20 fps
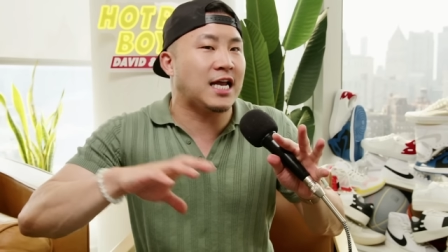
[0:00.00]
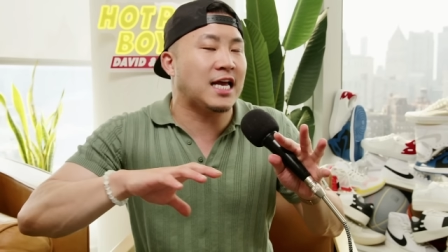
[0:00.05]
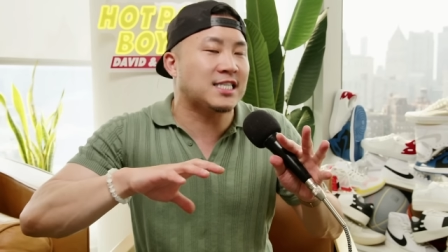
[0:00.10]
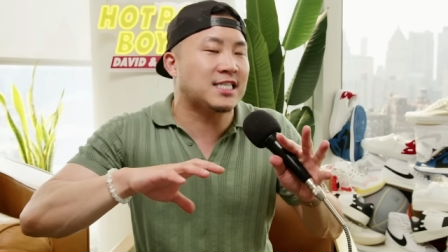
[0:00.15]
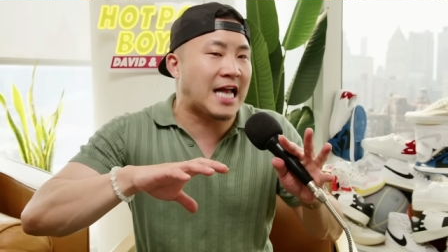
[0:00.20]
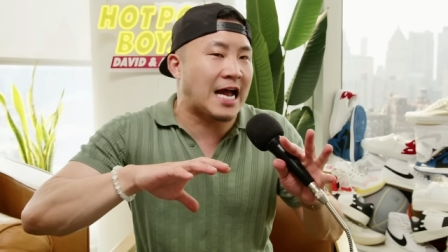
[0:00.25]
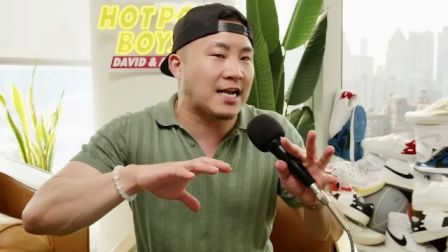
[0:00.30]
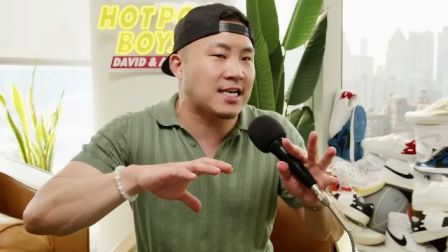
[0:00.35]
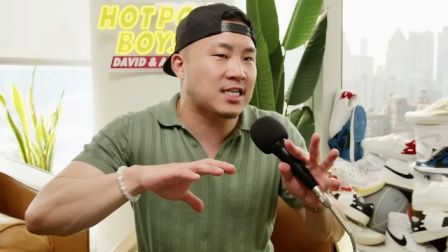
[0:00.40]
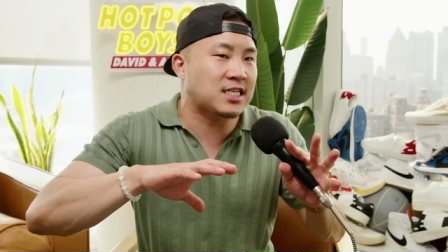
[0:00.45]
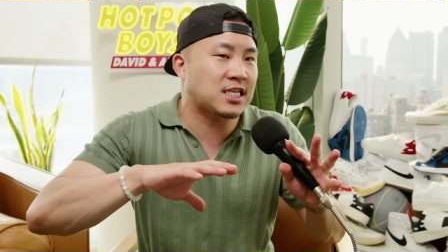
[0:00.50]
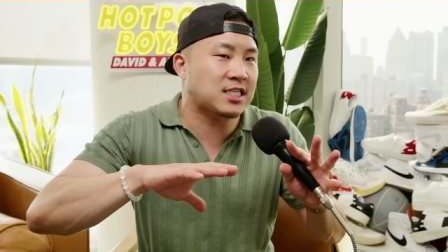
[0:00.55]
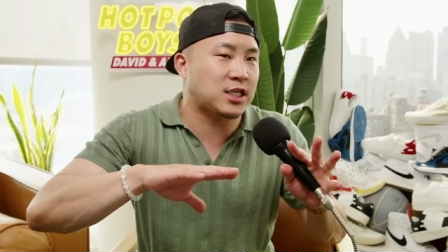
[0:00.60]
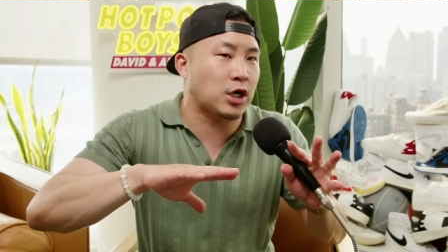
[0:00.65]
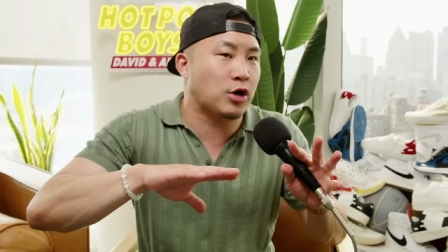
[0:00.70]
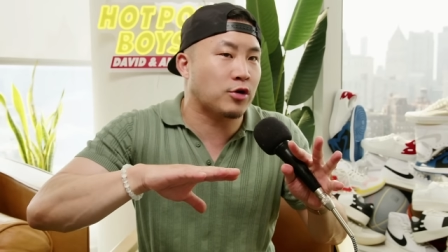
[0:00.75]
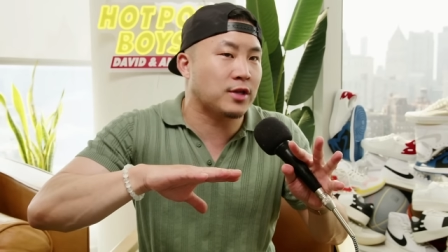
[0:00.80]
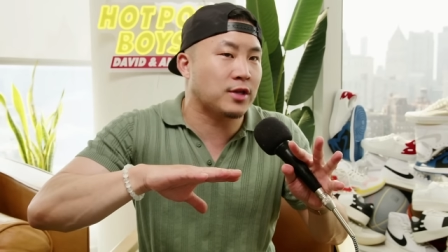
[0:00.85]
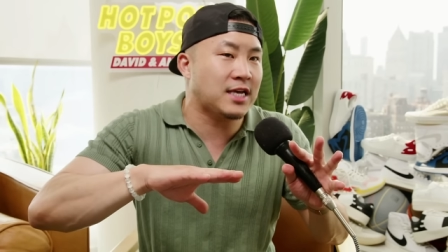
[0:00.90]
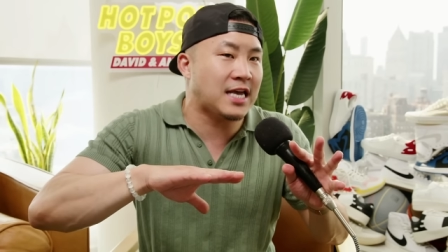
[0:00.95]
It's not
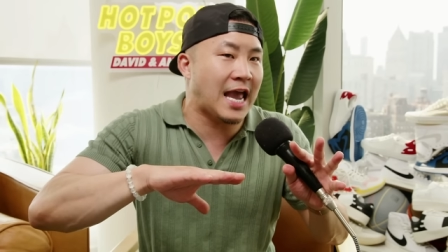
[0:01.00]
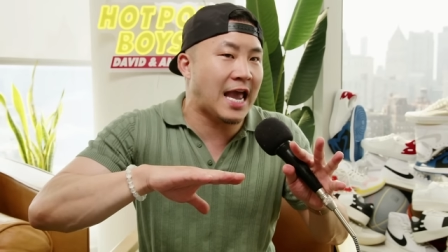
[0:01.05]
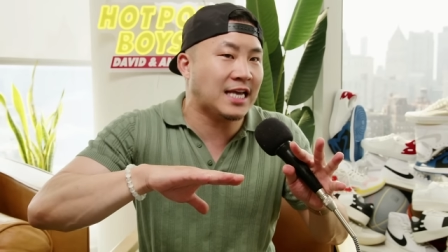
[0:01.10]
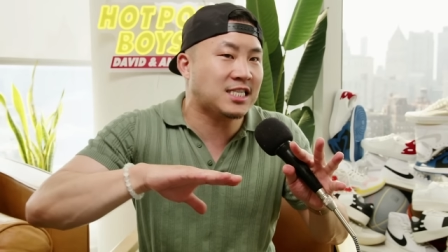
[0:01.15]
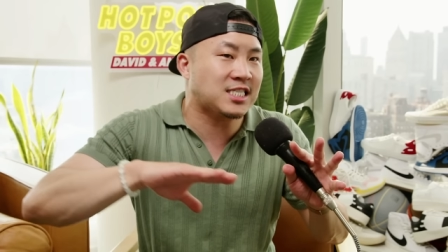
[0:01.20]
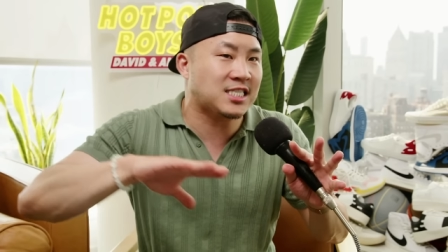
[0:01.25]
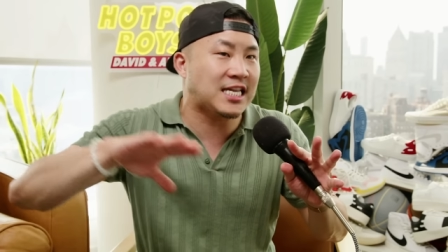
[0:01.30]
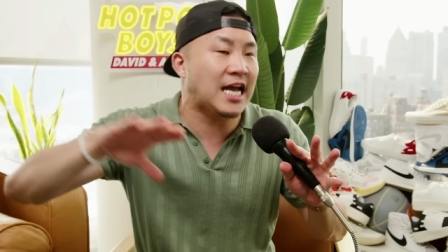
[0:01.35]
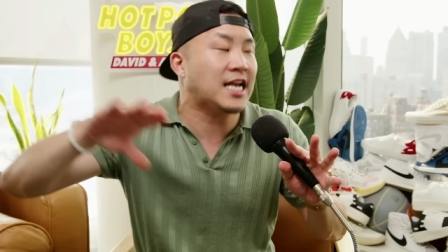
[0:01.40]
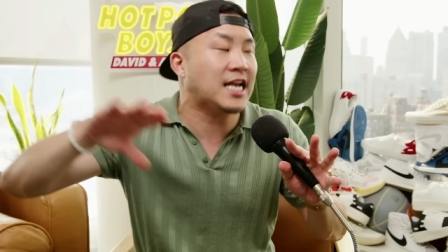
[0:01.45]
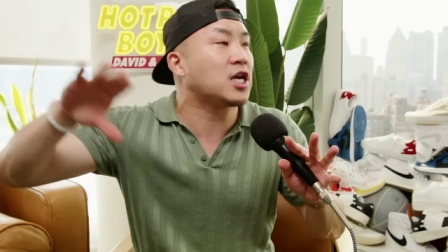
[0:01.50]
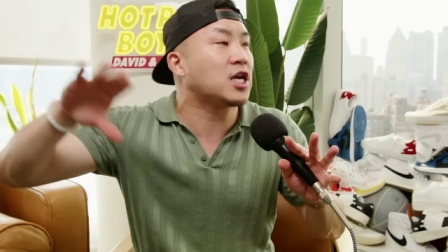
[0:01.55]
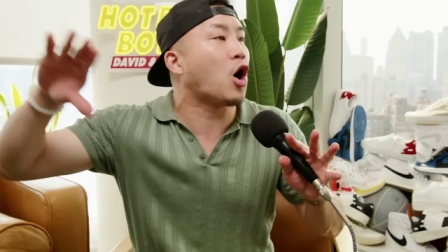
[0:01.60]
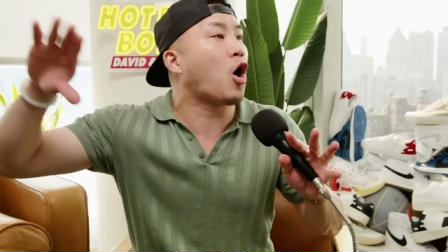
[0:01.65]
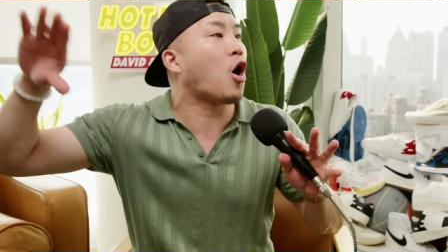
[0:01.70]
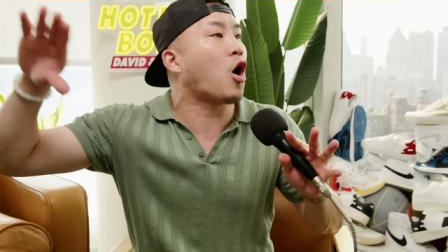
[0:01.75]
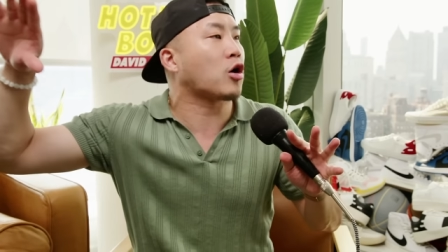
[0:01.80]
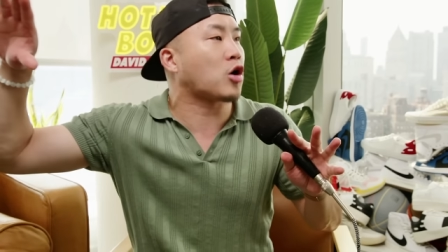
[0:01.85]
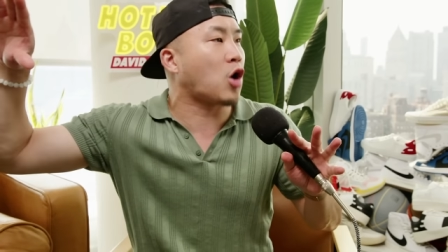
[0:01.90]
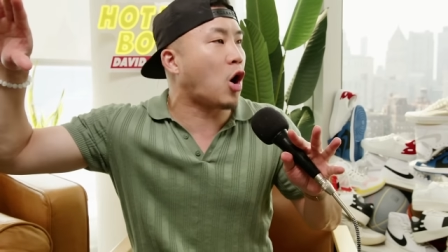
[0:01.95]
necessarily a steady
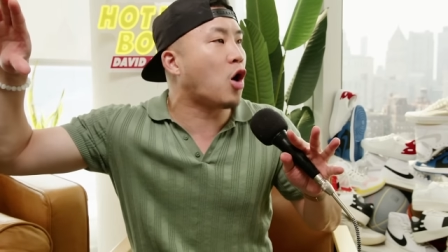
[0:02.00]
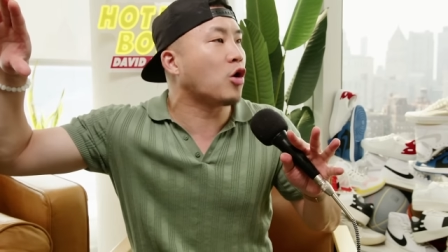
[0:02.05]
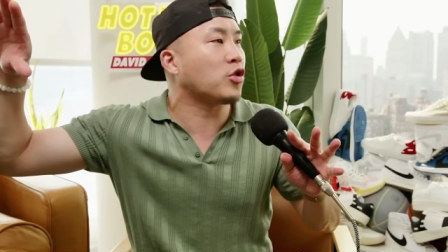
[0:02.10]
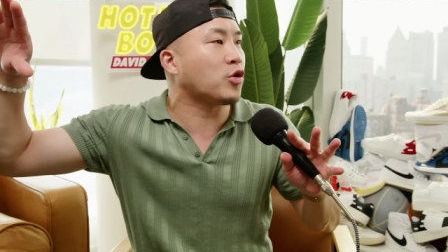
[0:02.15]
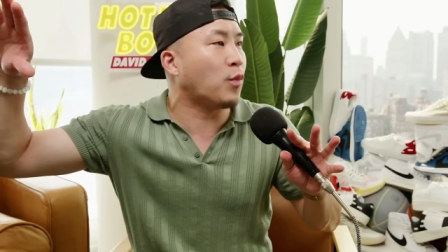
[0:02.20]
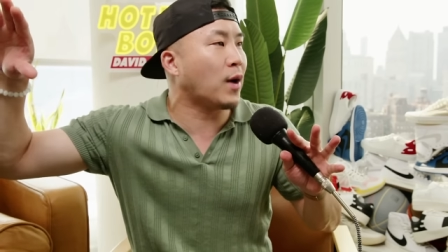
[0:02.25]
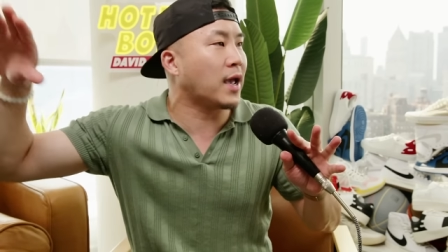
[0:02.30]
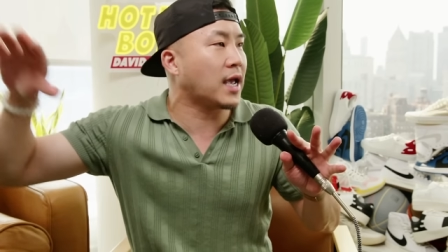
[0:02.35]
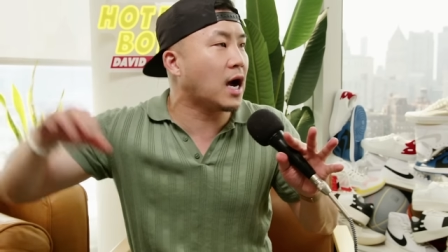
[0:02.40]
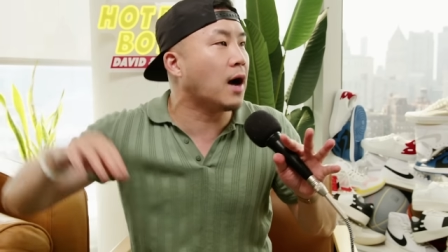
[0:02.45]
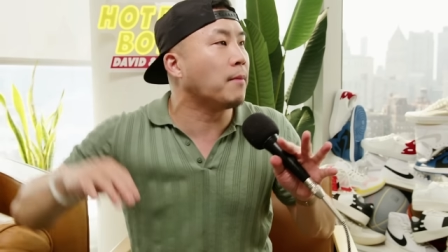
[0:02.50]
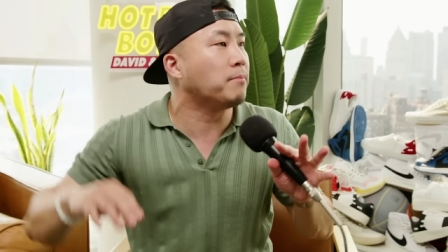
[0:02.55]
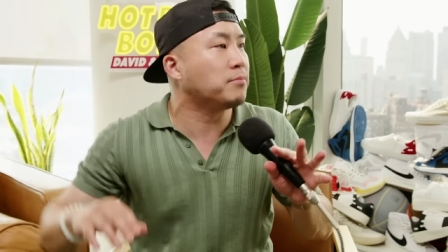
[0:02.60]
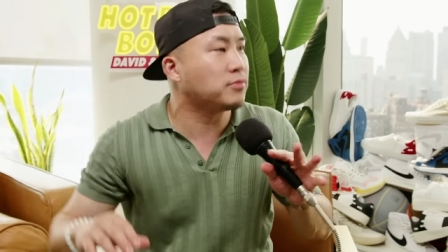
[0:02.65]
arc all the way up.